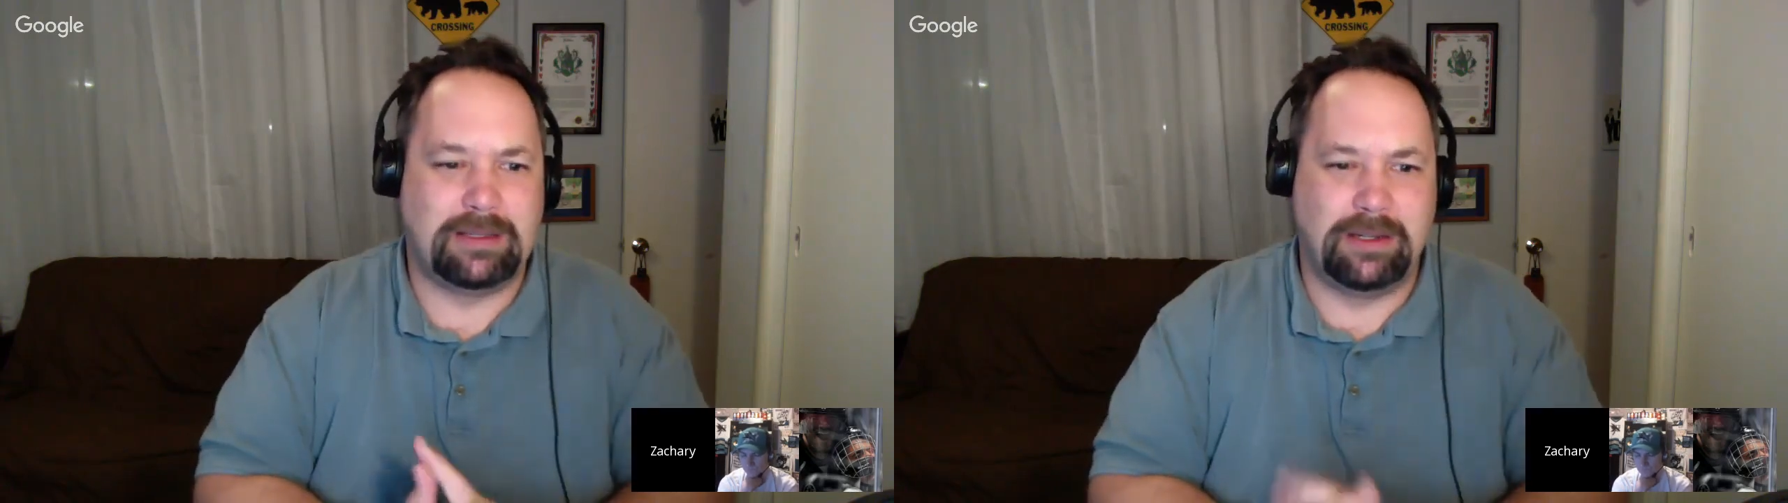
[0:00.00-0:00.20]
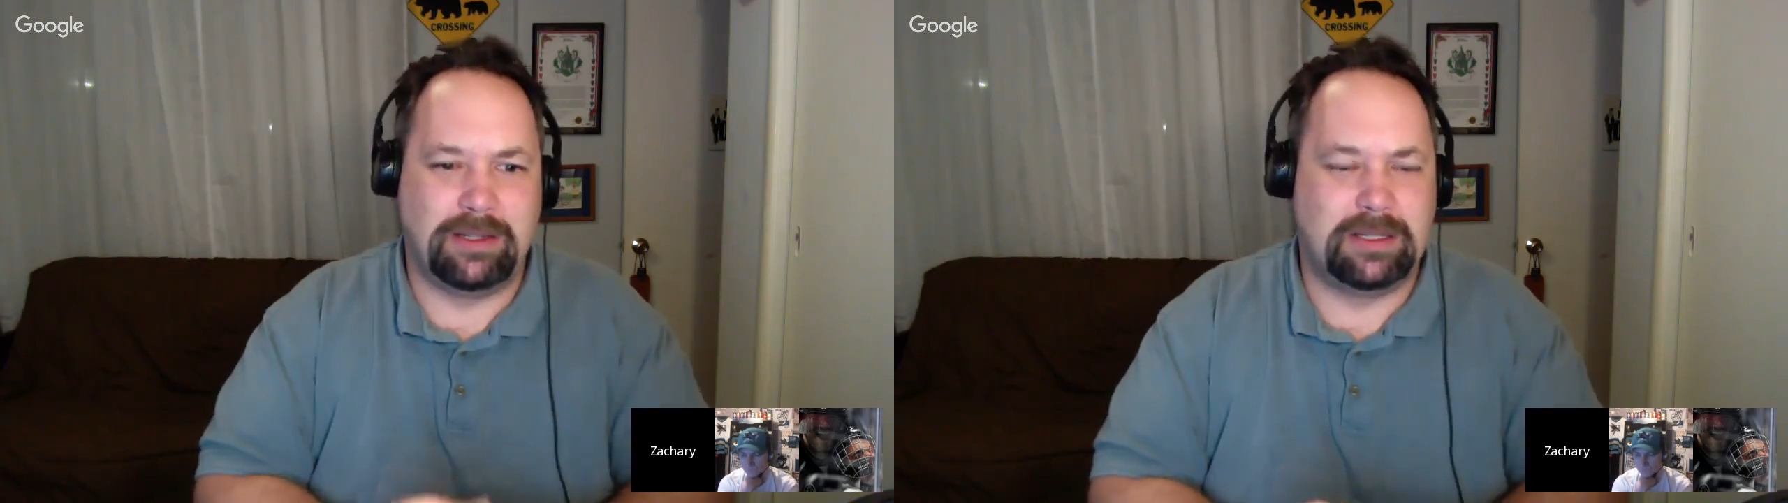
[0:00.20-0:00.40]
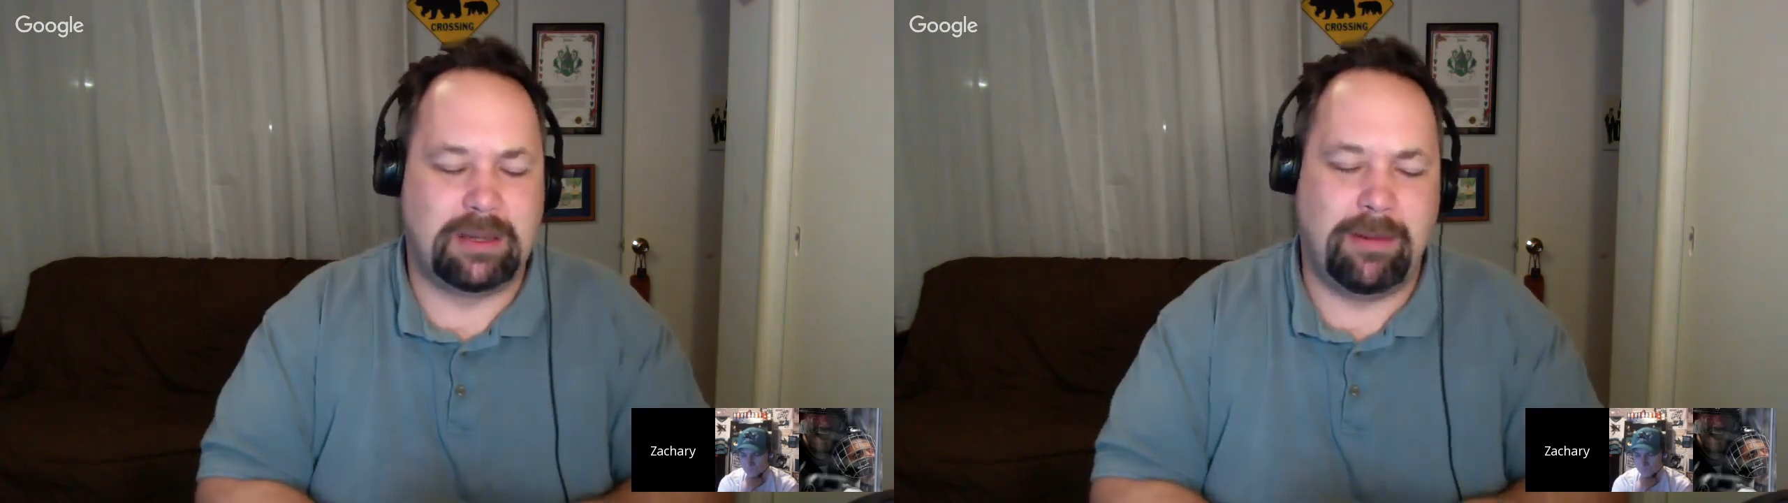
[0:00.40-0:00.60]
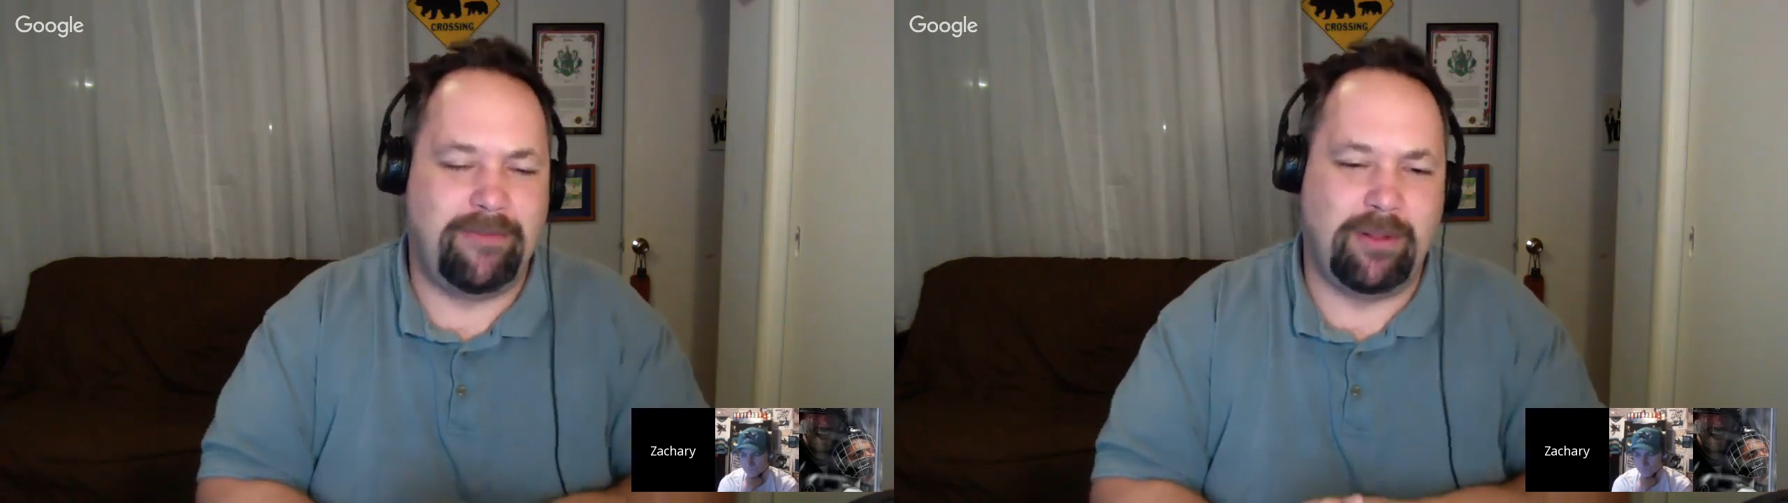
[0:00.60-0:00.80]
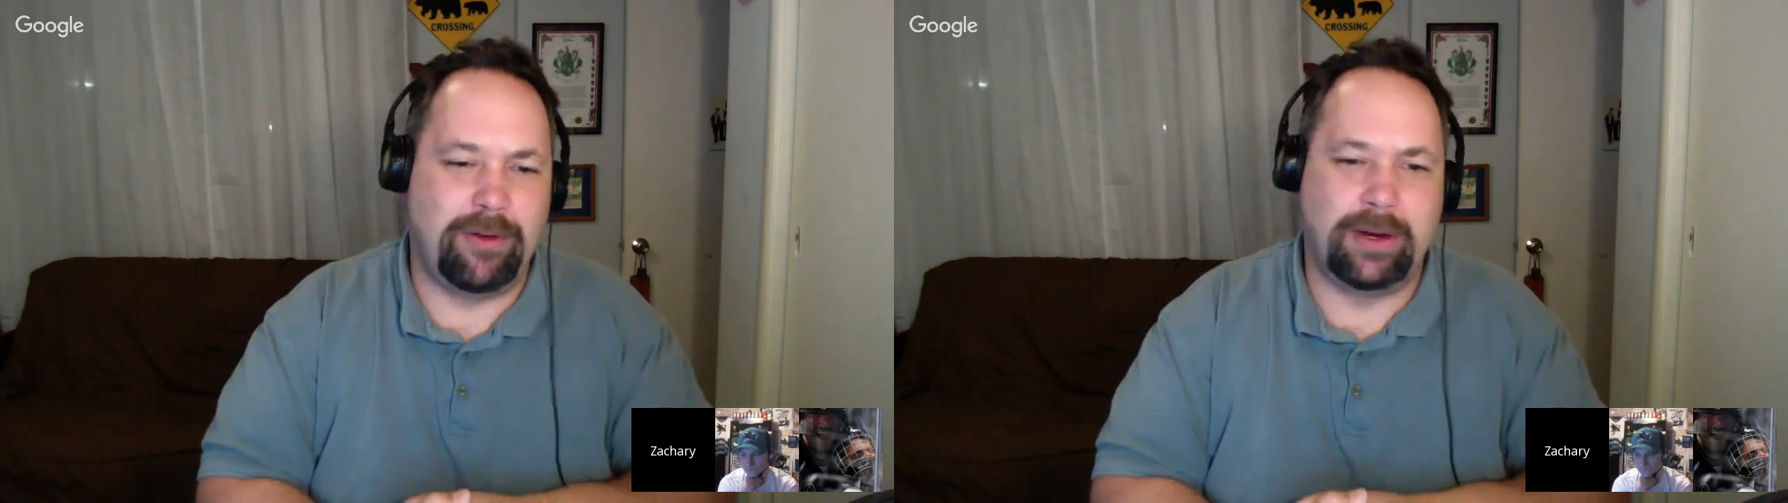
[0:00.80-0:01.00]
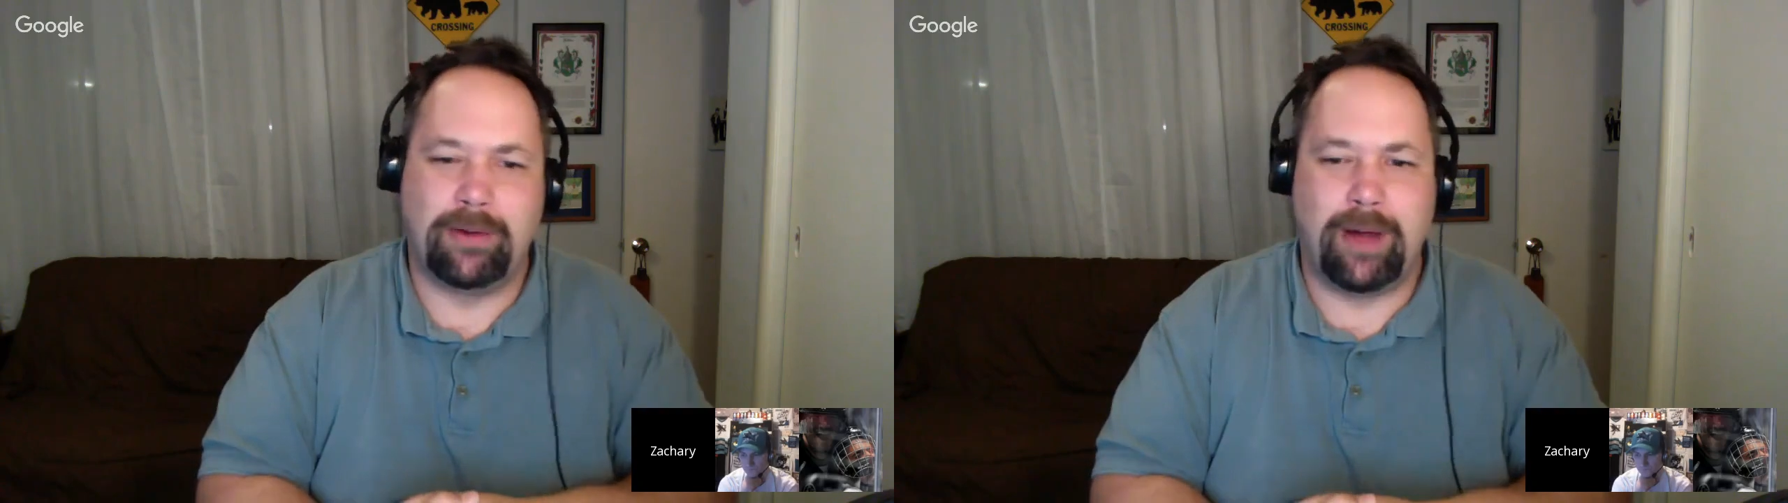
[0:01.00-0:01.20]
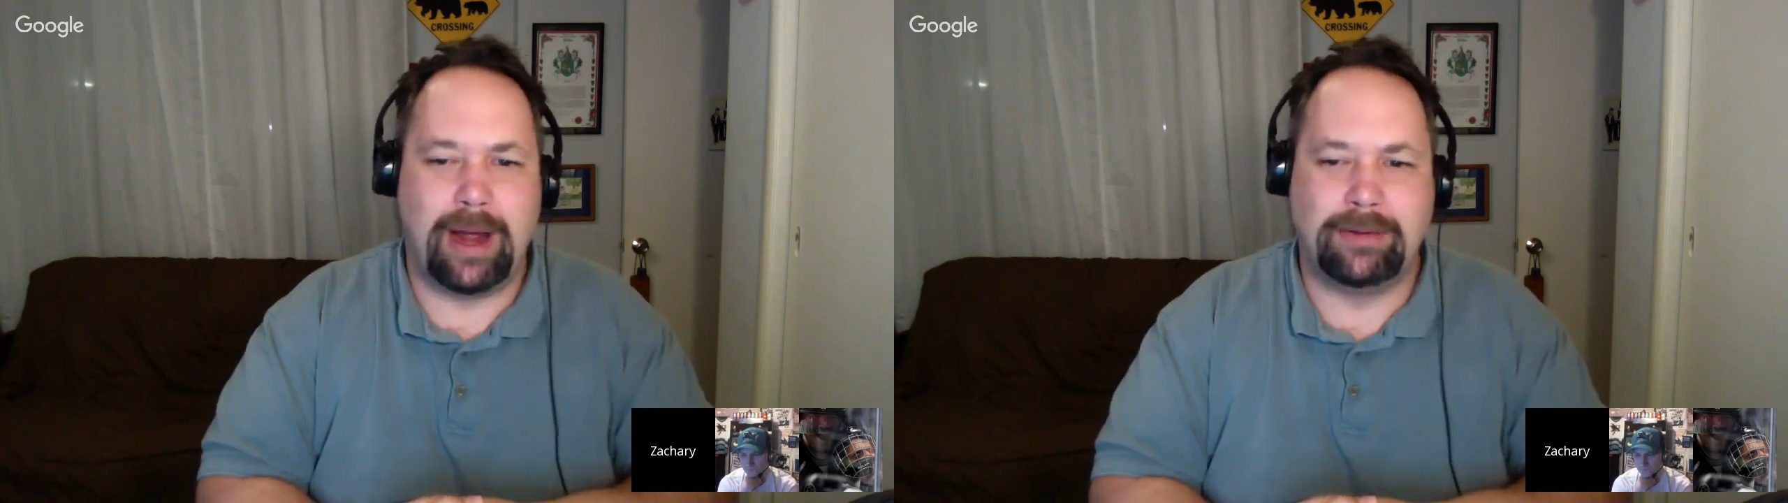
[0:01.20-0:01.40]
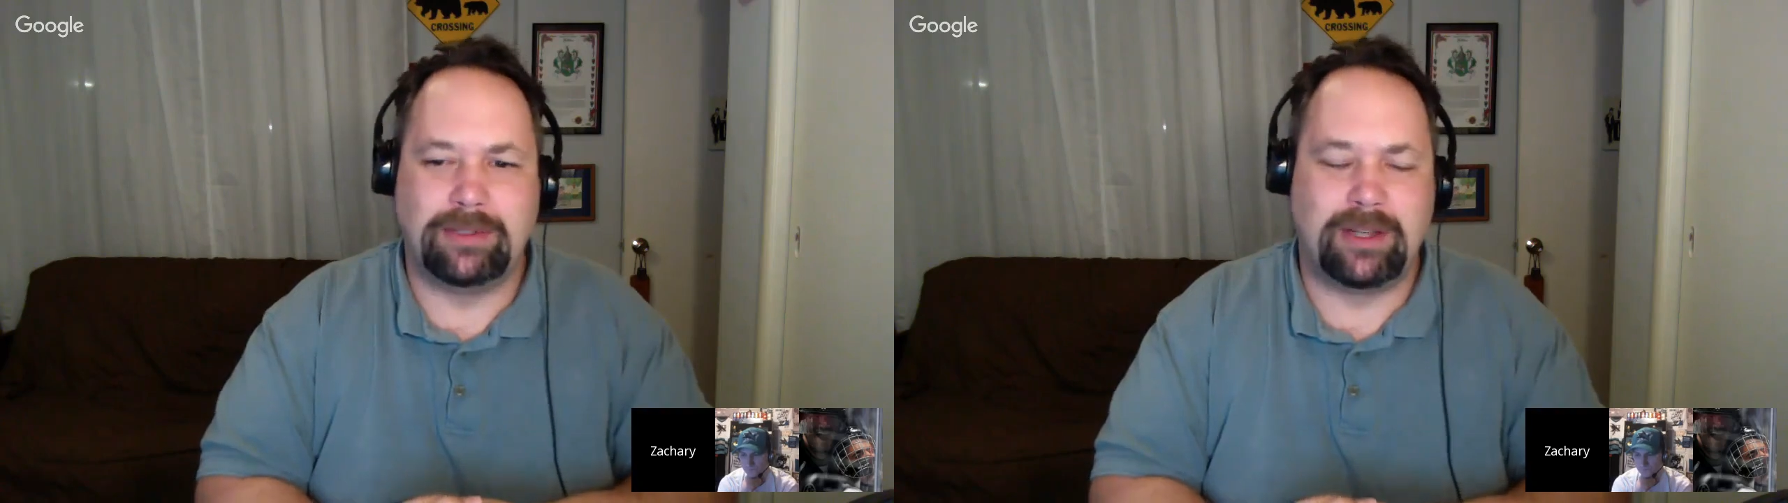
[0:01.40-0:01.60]
They're just going to be floating
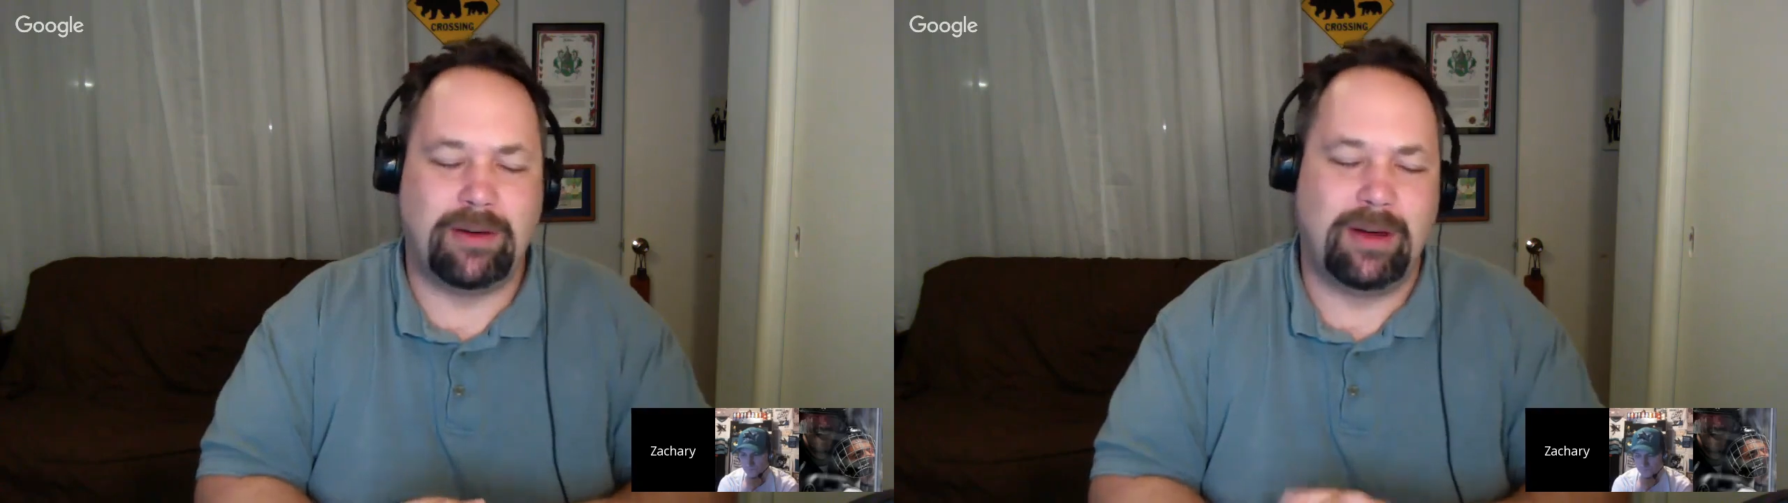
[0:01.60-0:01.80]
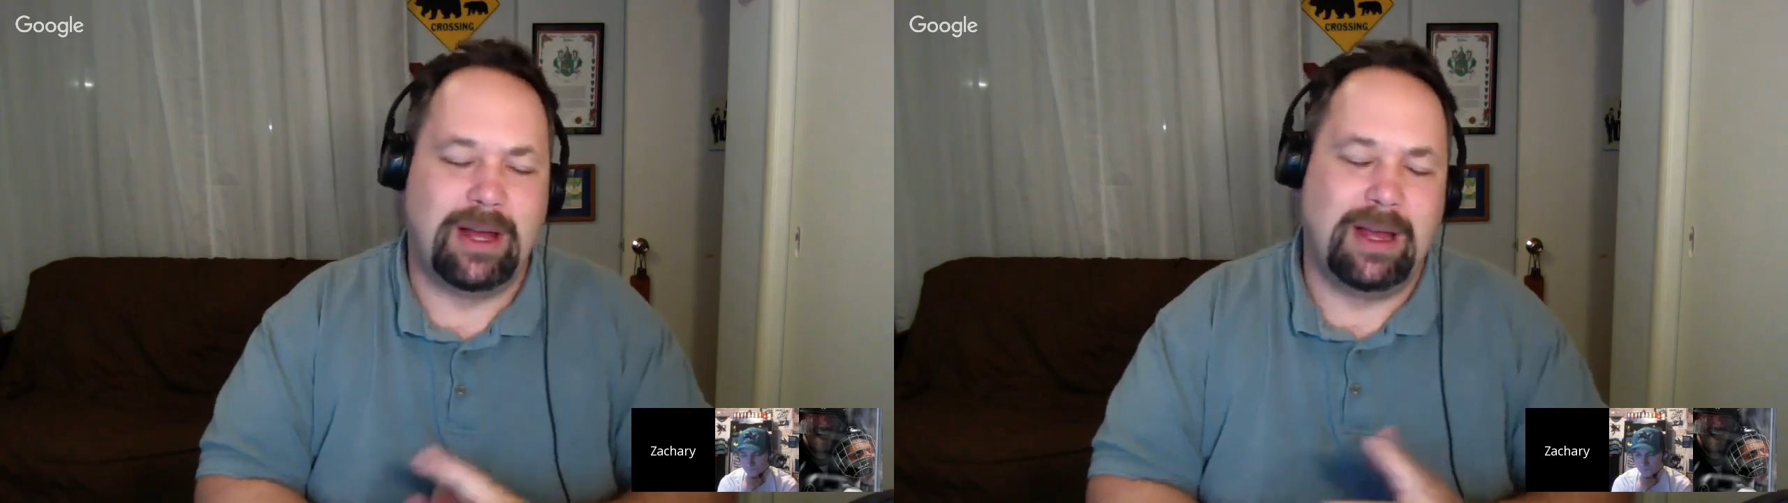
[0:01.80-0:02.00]
around, so